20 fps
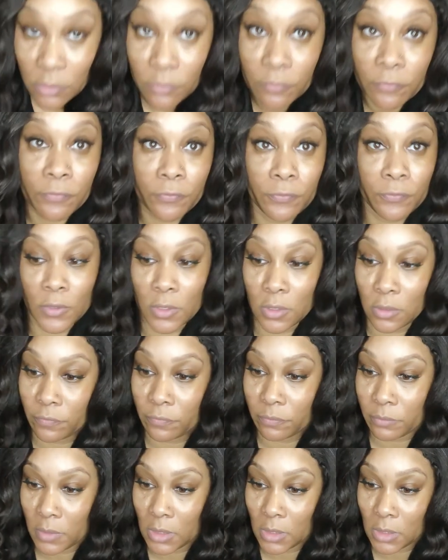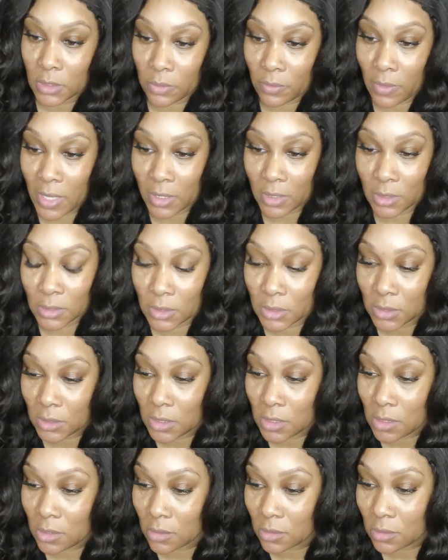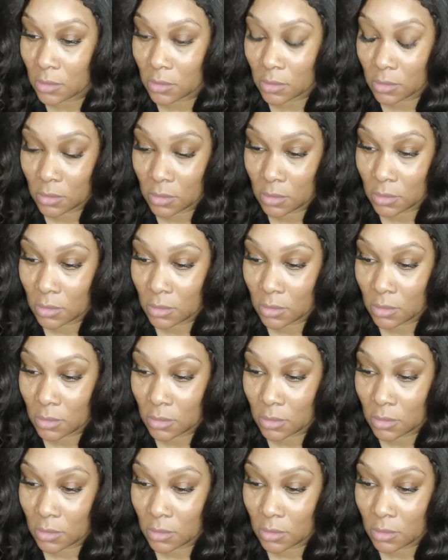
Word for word: in front of me so I can see it.